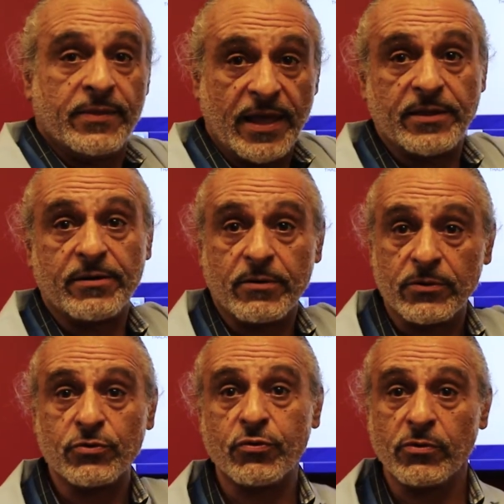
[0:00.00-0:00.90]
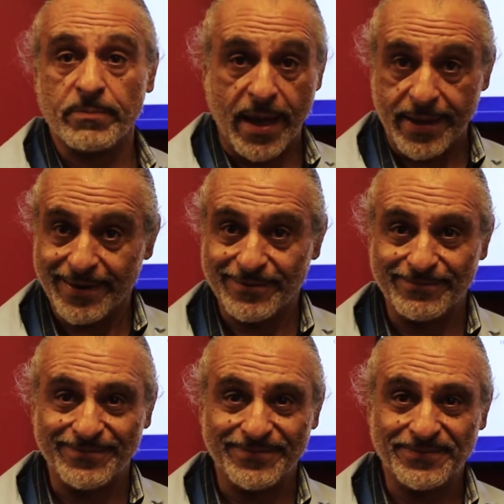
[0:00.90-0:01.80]
that they're controlled by.
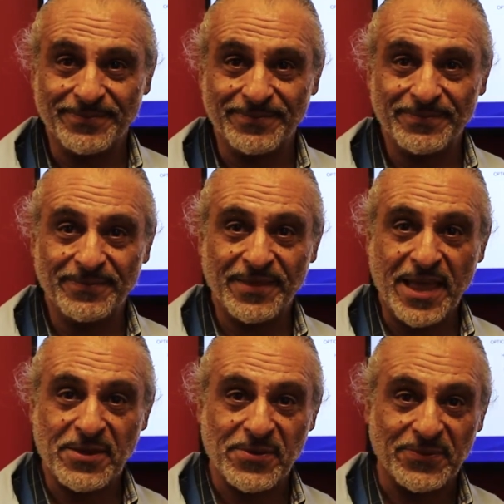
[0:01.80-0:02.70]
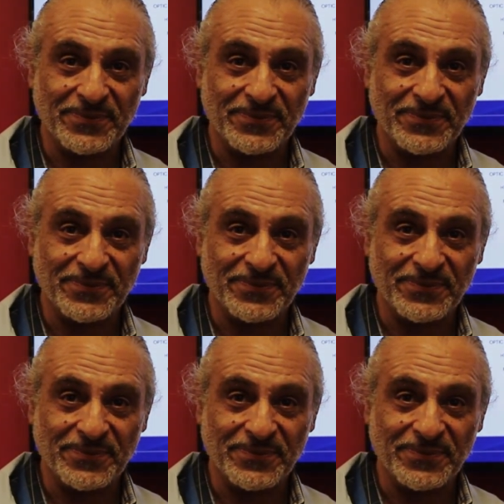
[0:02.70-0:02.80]
Thank you.